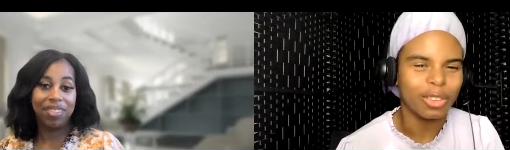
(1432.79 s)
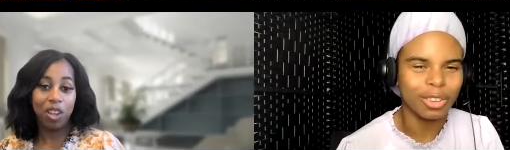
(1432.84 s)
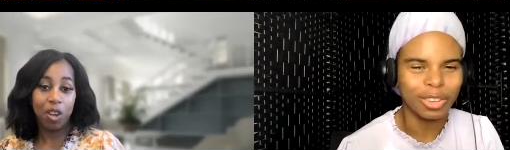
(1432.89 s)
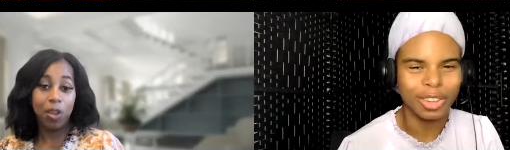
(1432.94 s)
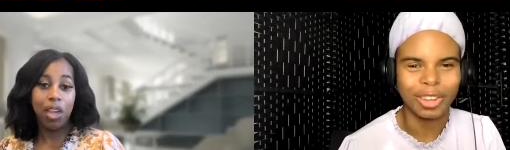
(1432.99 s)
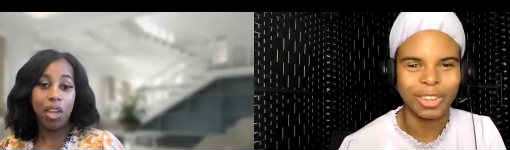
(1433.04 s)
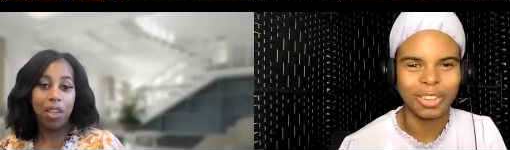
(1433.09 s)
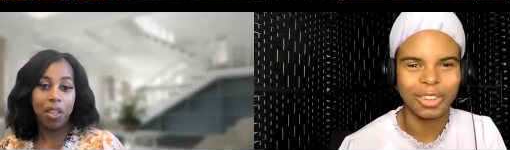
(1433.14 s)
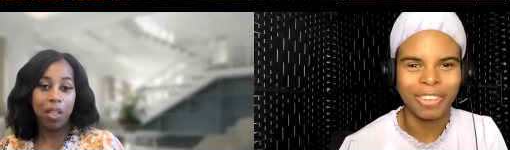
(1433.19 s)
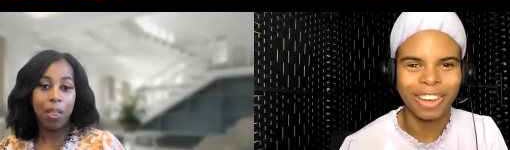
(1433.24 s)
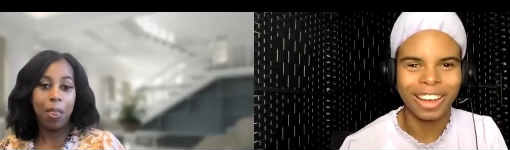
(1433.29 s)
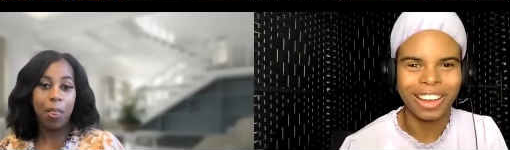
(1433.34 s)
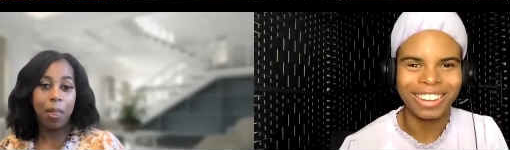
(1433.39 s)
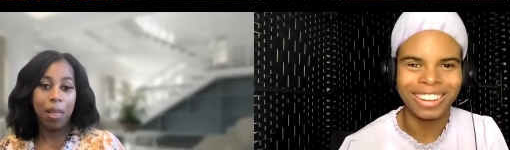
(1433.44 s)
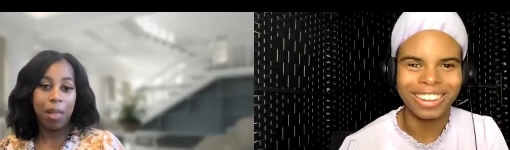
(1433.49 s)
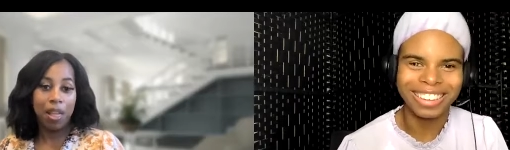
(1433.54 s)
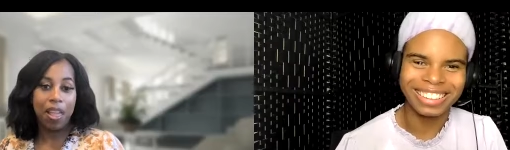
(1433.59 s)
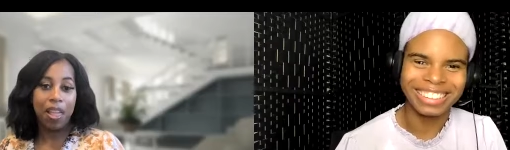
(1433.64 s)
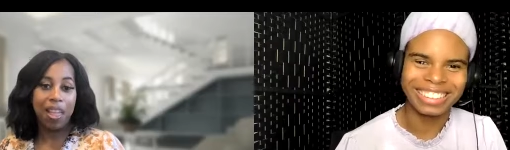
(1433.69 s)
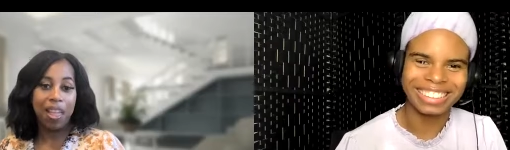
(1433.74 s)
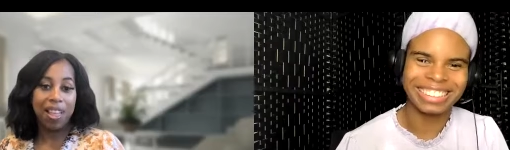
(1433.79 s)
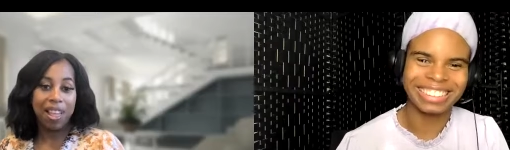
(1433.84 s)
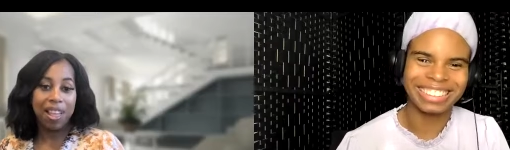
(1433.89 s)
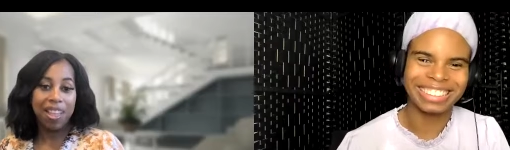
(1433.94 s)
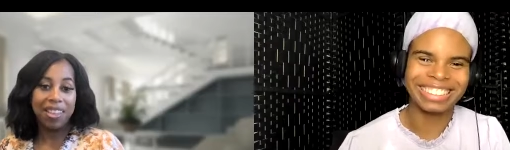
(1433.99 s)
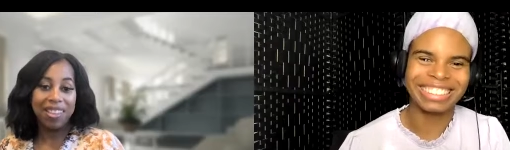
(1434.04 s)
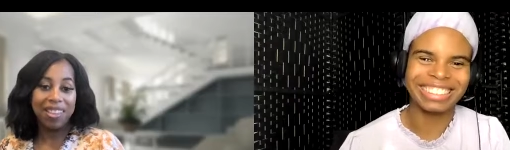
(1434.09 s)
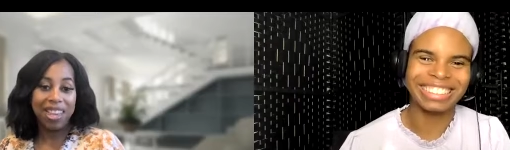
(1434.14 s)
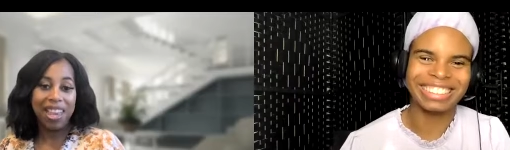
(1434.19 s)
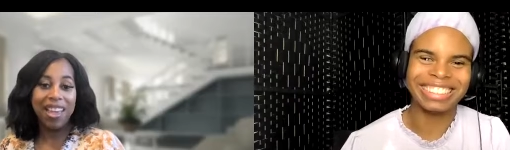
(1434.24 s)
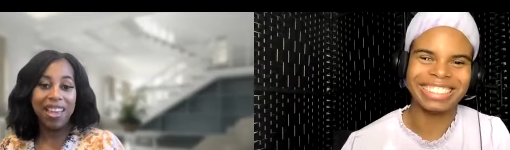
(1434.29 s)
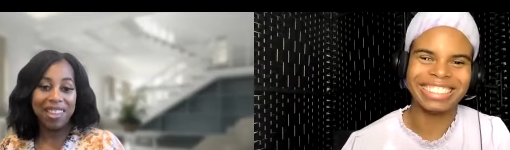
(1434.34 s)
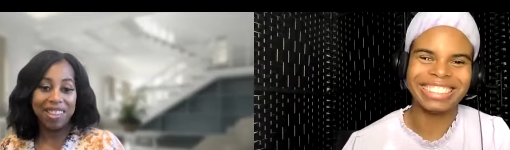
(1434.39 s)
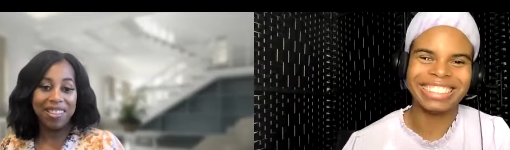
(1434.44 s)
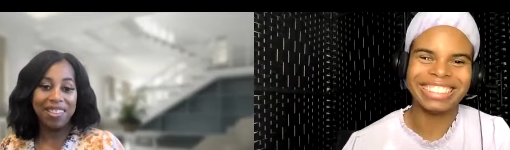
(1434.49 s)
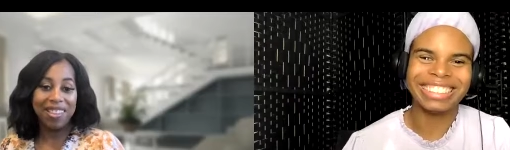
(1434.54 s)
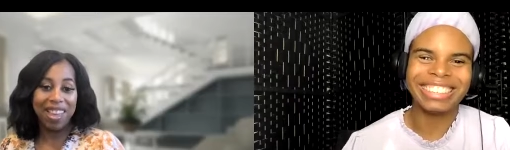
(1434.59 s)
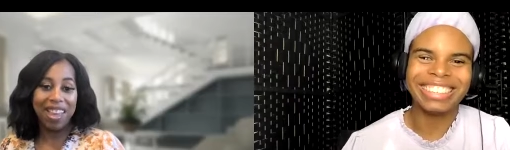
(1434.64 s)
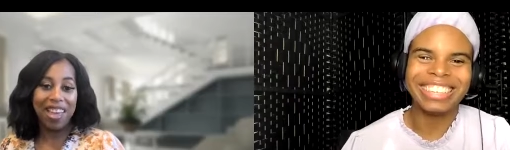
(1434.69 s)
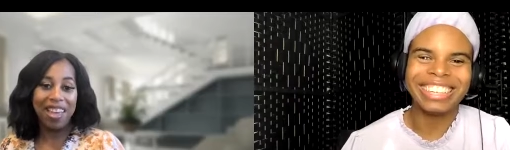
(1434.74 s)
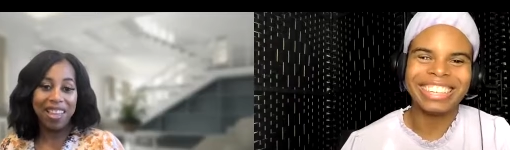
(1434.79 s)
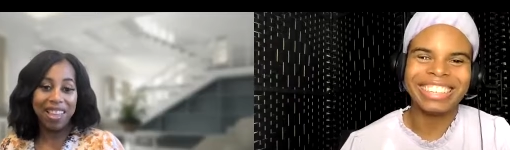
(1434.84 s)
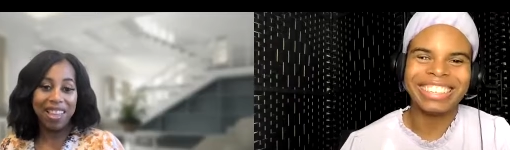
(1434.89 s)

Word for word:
Speaker 1: Okay. you ready? Yeah, yeah.